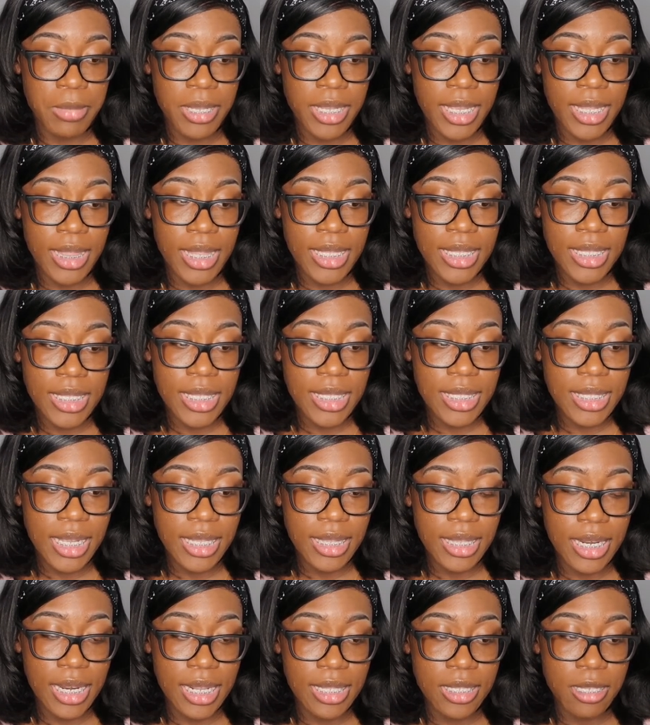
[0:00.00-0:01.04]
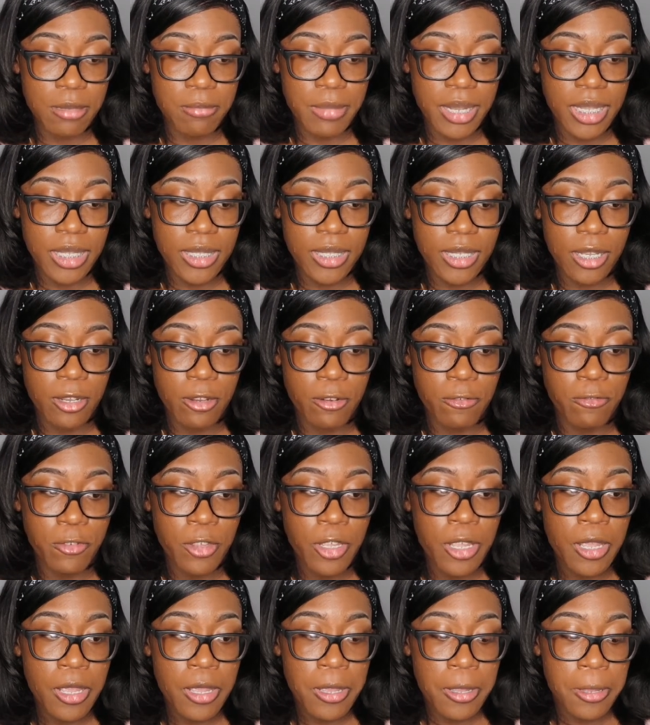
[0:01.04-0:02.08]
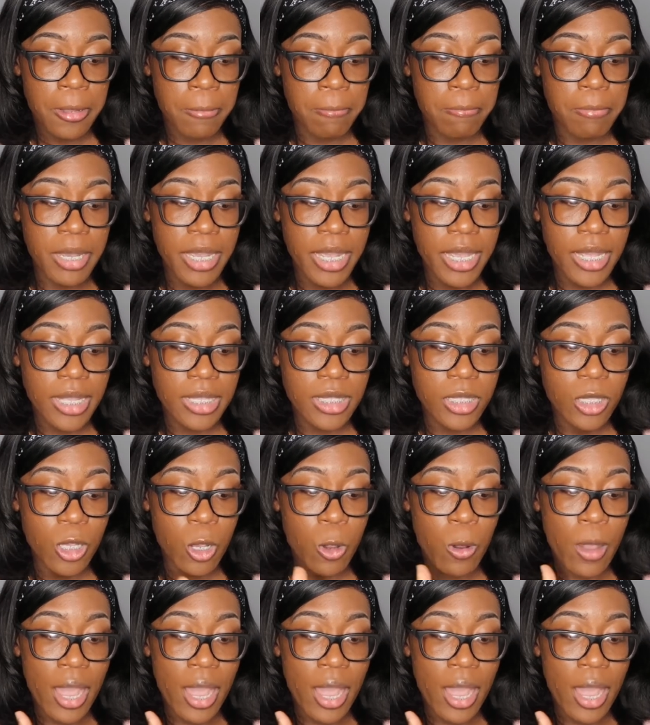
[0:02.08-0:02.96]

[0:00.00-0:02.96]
but yeah this is the site that i did myself but so